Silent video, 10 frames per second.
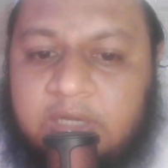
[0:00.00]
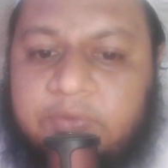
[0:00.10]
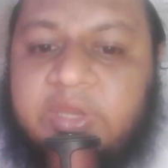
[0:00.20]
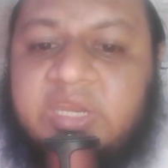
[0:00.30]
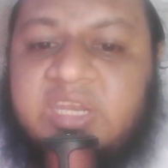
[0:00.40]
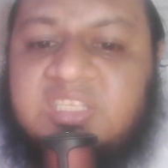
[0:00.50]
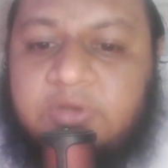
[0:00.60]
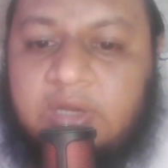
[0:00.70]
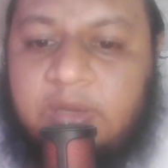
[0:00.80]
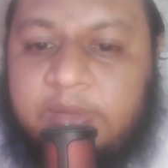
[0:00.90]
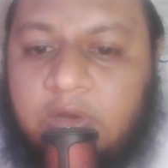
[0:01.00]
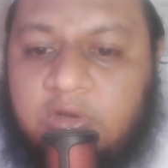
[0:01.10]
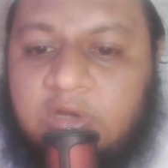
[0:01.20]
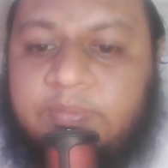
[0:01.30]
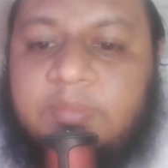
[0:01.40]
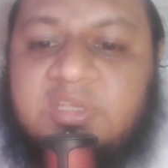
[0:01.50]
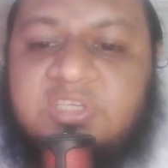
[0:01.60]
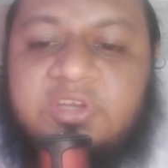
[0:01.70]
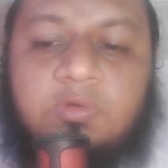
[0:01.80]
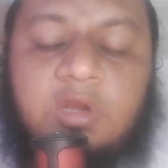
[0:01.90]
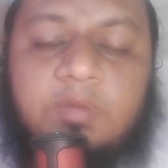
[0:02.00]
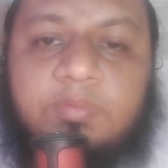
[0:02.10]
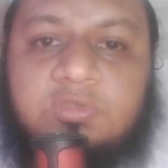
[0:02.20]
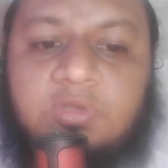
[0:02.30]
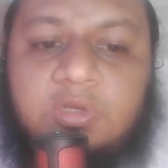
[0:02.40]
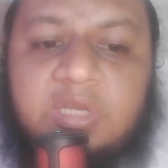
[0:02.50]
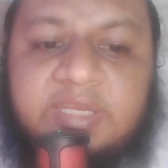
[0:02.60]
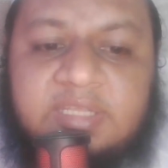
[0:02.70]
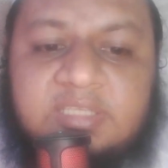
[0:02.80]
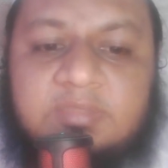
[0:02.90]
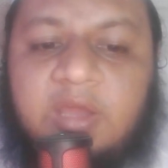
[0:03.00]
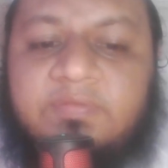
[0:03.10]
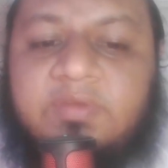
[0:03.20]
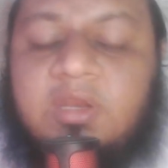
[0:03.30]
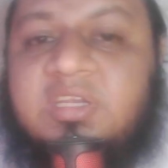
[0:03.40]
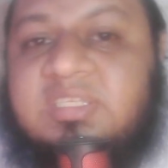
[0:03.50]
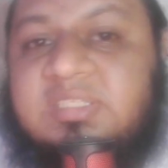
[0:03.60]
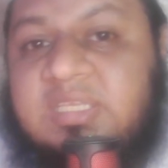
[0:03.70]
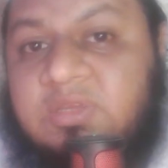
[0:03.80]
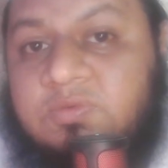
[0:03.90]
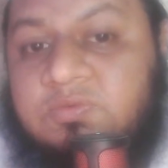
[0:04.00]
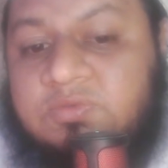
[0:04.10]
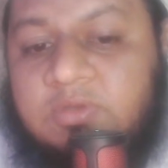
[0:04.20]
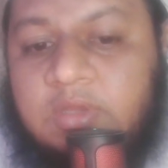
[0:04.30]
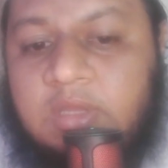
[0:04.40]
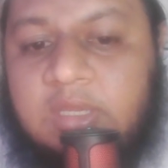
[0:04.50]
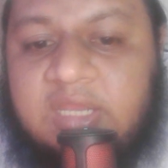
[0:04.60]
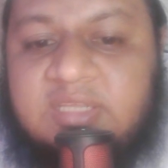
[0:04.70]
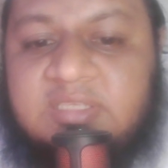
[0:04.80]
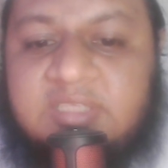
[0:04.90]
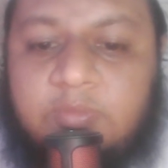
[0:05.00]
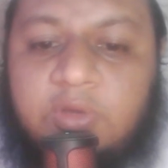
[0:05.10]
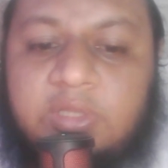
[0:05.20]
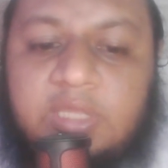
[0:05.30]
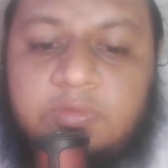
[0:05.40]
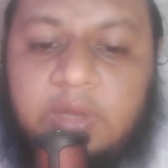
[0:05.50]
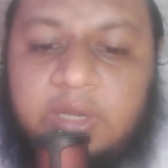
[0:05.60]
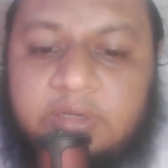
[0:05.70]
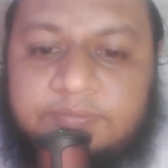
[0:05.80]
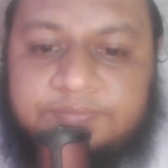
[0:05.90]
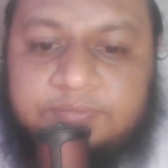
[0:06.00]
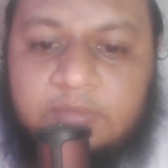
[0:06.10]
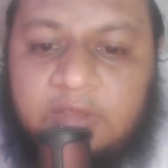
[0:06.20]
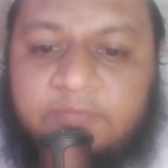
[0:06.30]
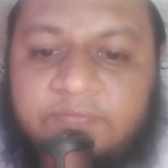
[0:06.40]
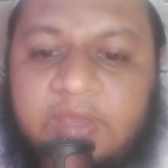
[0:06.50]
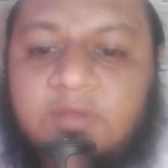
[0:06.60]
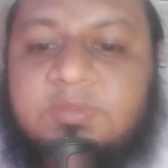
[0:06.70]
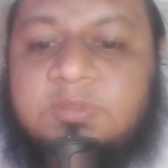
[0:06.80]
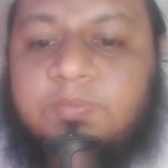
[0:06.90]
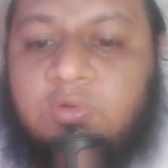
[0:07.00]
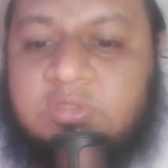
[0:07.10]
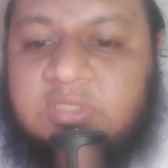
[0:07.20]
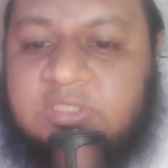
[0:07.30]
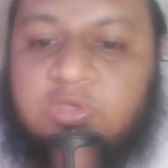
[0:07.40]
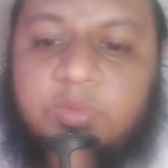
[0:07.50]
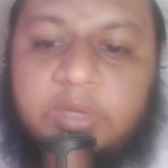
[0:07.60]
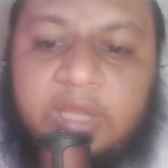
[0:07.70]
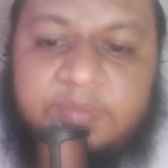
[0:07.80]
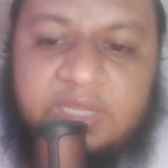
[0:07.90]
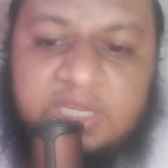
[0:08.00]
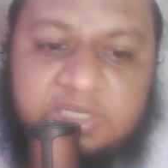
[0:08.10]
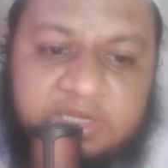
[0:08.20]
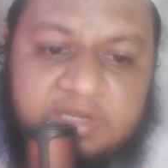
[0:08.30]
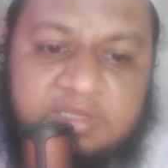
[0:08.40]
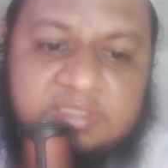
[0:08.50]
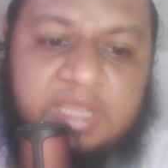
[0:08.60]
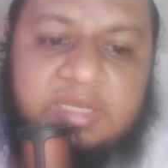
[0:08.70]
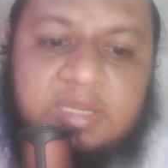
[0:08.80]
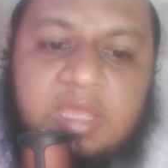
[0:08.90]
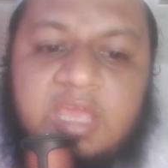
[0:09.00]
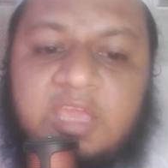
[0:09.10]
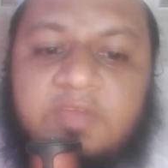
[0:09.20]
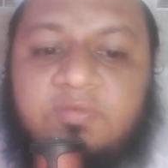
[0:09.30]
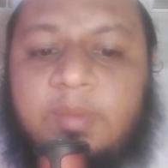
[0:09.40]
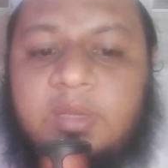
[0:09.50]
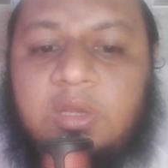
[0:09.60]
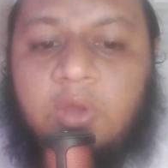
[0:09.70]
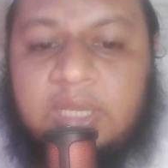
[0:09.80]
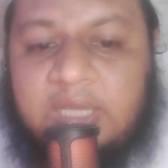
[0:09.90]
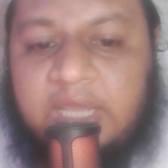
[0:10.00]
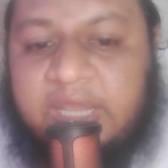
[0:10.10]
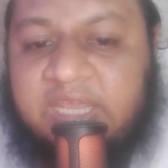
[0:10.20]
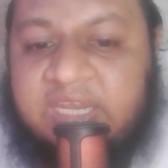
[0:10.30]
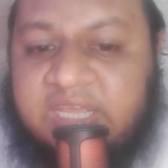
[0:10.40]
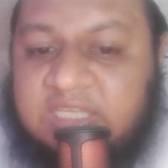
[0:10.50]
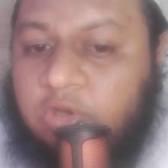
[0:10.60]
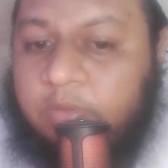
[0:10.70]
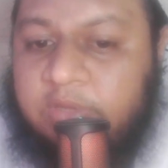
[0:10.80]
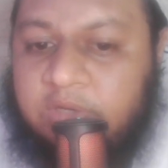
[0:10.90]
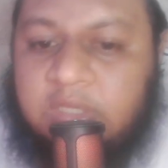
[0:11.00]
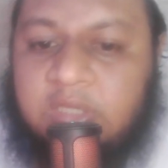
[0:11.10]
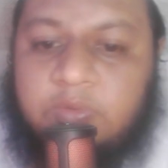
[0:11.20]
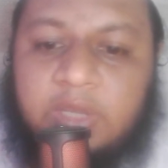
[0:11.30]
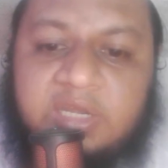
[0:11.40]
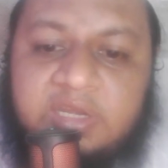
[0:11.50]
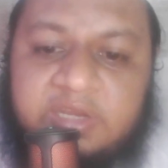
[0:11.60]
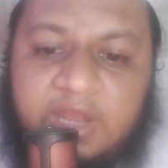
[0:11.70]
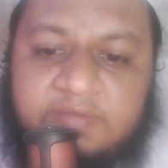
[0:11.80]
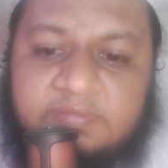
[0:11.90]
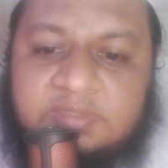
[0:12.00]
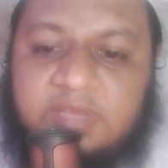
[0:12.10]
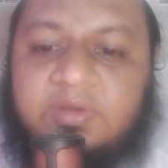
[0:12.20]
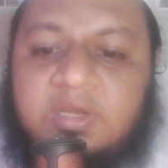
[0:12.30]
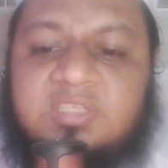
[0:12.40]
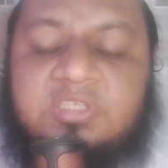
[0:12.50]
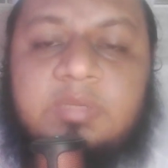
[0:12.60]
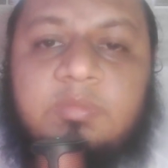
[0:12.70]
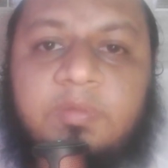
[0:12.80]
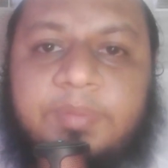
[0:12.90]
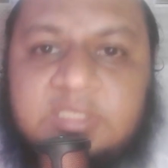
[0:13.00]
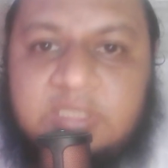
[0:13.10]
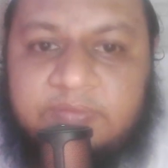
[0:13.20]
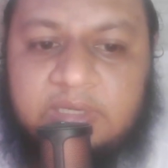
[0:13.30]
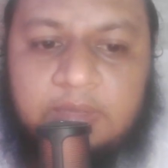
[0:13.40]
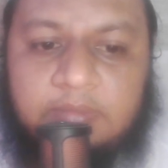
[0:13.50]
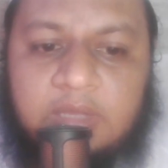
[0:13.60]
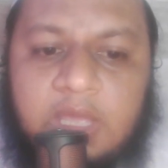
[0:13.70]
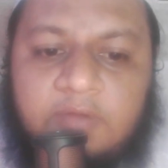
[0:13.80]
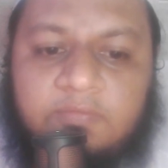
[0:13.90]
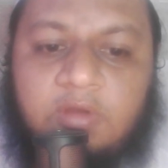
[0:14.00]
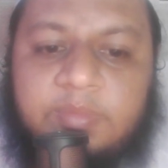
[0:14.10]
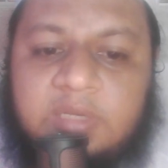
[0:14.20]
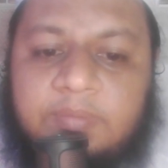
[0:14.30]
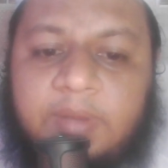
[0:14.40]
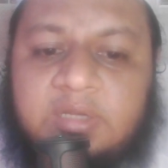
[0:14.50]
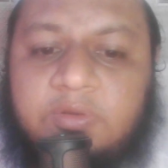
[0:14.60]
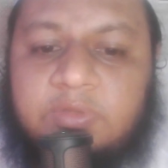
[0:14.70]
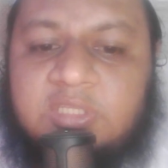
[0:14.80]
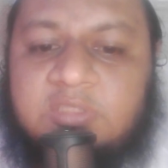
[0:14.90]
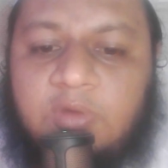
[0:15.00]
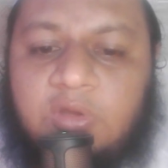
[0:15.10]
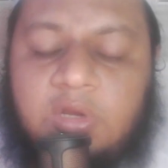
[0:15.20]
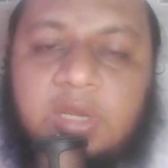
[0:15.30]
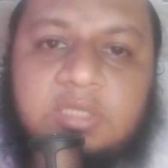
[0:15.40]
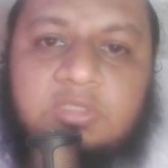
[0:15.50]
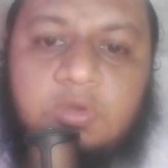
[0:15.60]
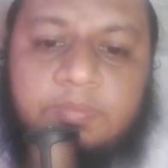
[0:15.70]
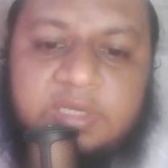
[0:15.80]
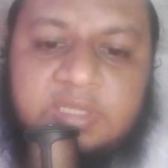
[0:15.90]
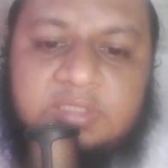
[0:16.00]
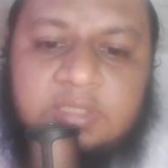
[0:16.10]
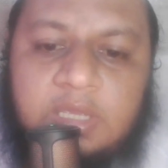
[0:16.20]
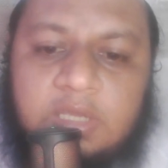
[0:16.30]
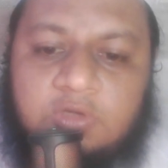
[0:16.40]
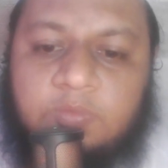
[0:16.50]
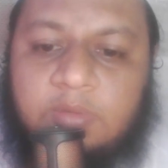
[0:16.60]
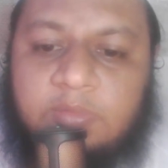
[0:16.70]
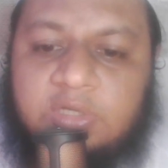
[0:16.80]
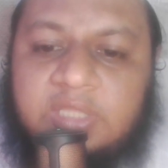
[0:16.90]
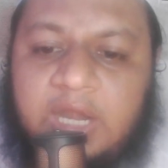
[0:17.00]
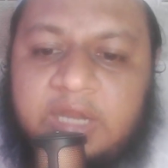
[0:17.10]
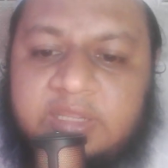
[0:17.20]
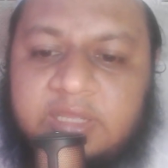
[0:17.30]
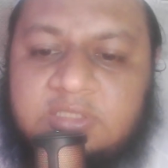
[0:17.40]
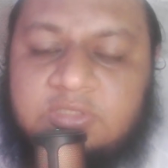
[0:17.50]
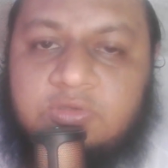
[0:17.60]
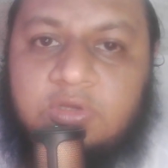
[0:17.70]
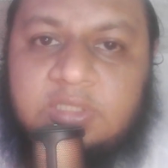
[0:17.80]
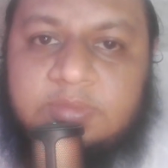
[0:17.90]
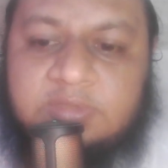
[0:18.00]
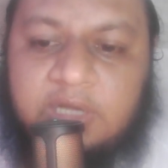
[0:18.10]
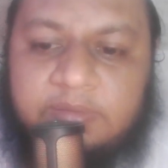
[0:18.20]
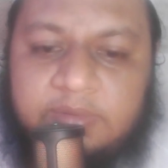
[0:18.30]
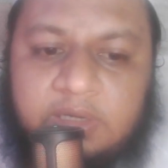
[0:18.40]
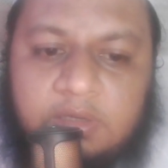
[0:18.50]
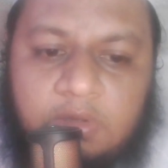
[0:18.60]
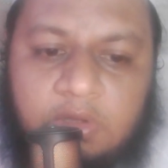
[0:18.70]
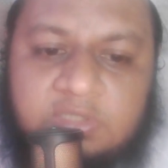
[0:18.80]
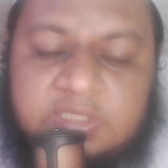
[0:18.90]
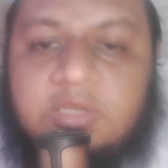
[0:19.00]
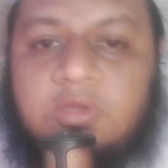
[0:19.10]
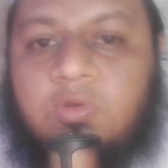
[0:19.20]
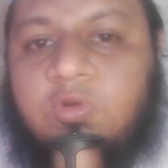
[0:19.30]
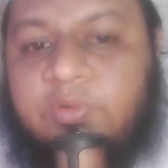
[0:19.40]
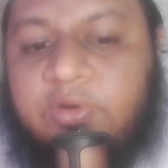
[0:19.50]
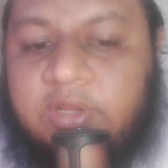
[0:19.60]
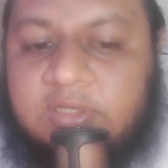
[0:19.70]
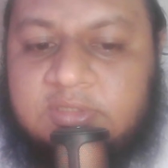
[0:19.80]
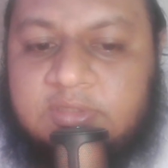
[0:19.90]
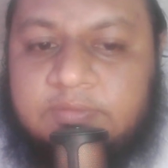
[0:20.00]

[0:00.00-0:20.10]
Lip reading: Create an Instagram account and publish regular posts on latest Marvel and DC news. It is same whether you are a fan of sports, scuba diving, interior design. If you have a loyal and engaged community, you can derive several streams of passive income from it. Partner with small or large companies to promote their articles to your subscriber or sell your own products.